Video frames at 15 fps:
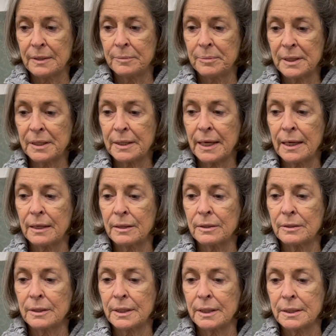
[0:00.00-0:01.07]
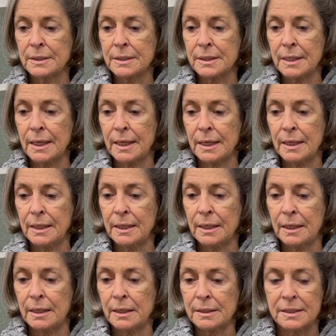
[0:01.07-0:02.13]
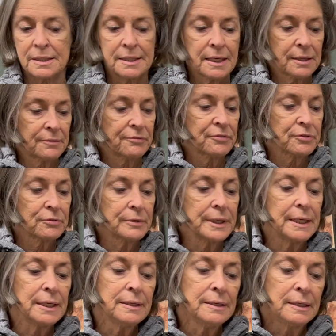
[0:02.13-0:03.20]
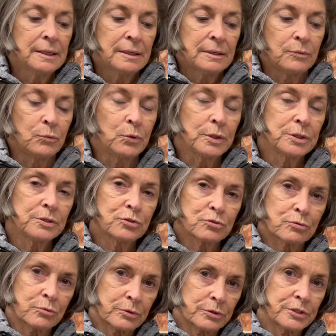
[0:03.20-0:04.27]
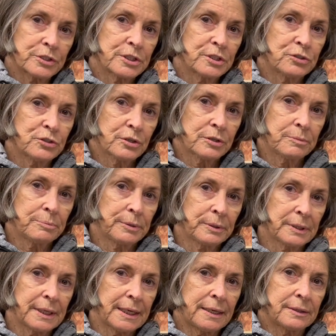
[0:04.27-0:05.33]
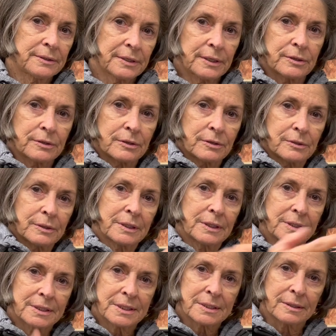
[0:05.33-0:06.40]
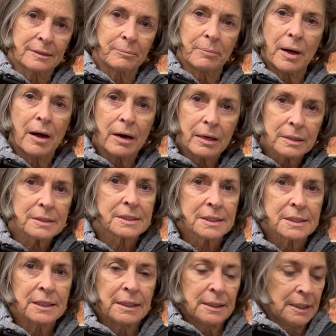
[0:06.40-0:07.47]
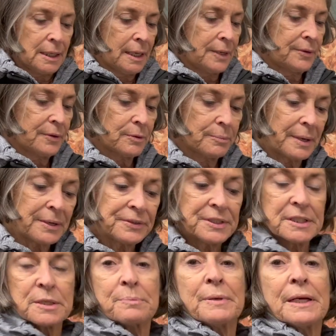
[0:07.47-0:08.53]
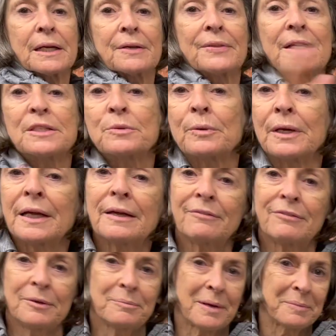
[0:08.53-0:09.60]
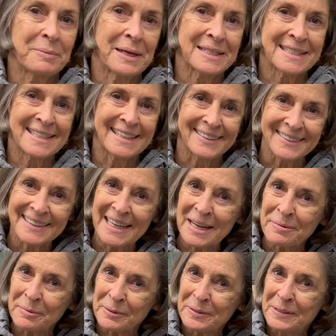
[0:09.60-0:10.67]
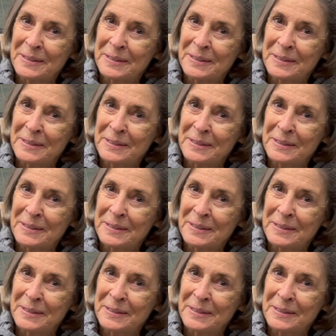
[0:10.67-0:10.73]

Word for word: the Blick catalog is a uh, set of three wooden drawers that you can pull out that are all in this little box. Okay. And they're about this big, and that's what I have on my pastel I used to